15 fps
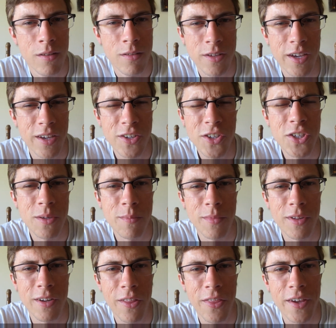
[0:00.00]
yeah, just some
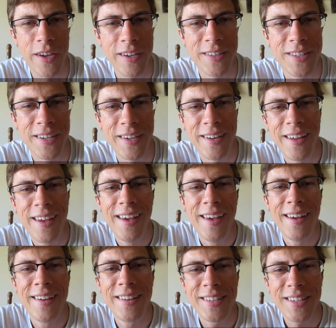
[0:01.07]
little things that
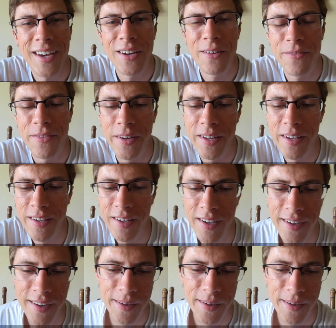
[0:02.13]
is kind of funny.